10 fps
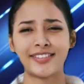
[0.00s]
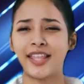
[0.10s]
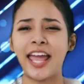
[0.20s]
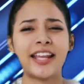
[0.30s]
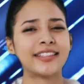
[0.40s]

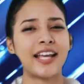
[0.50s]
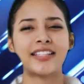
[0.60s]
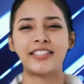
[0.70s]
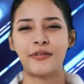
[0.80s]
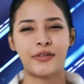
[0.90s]
And
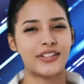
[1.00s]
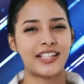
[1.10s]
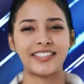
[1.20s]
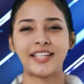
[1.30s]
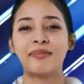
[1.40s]
that's it for
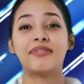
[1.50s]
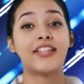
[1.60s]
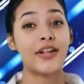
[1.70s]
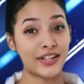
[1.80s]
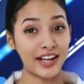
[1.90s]
this
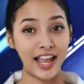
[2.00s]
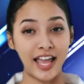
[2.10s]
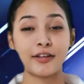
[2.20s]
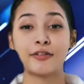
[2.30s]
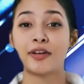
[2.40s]
episode.
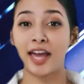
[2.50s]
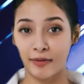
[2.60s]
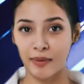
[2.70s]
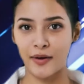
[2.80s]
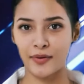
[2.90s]
If you like
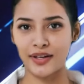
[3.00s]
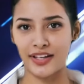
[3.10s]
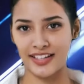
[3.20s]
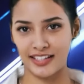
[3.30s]
my work,